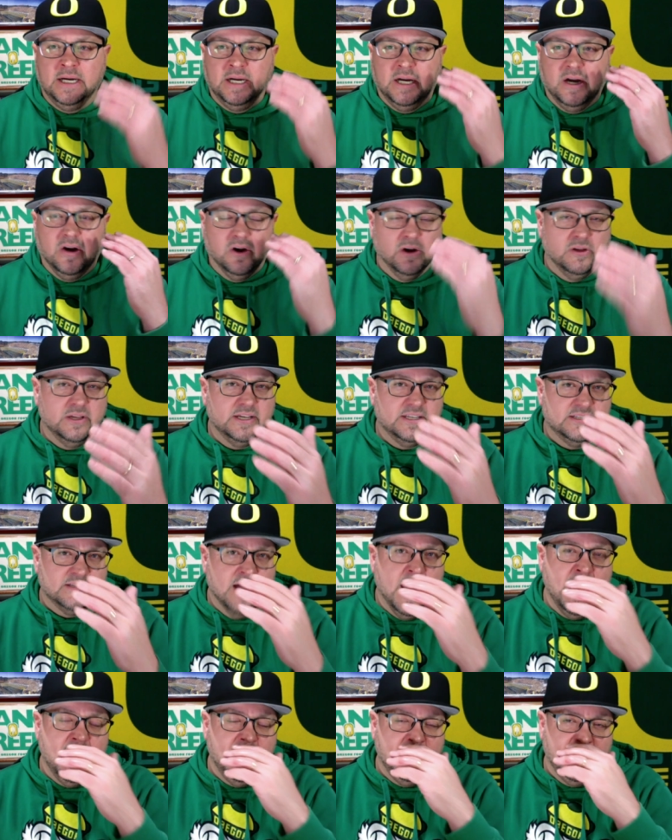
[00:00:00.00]
early
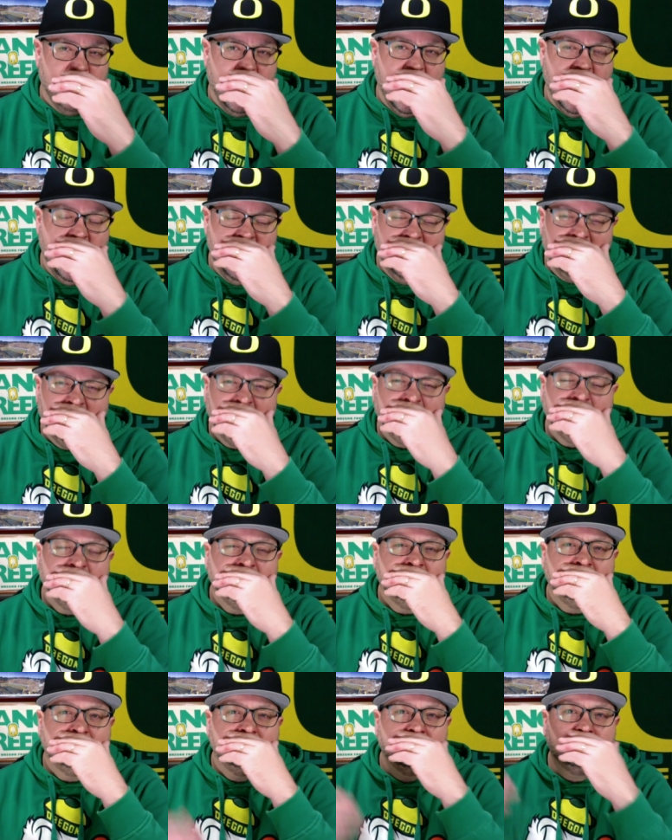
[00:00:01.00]
signing day.
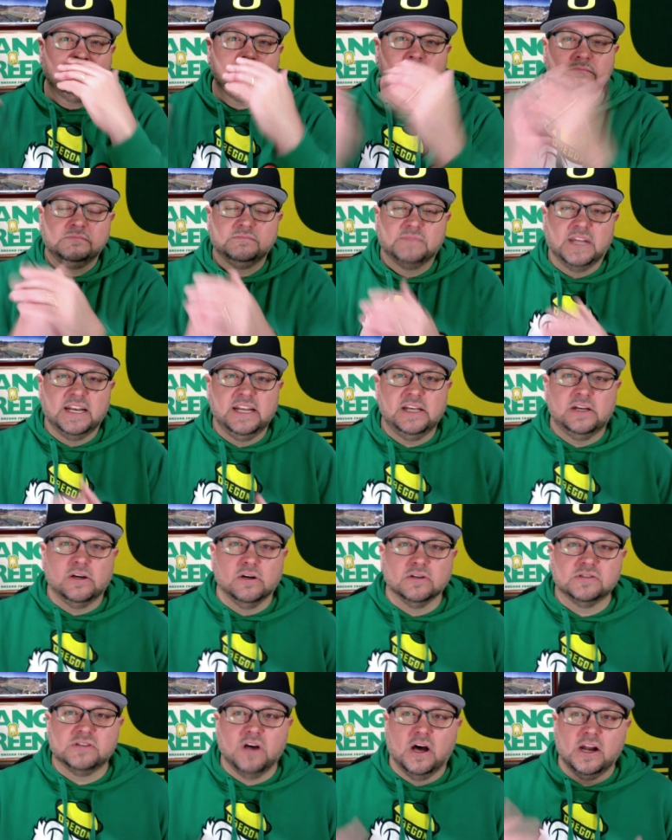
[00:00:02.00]
Then he
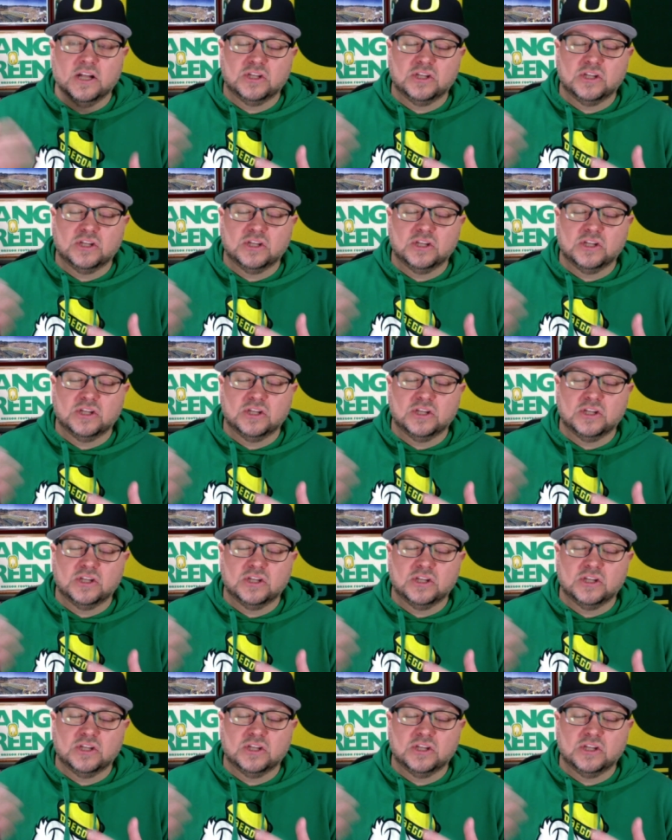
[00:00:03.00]
goes on a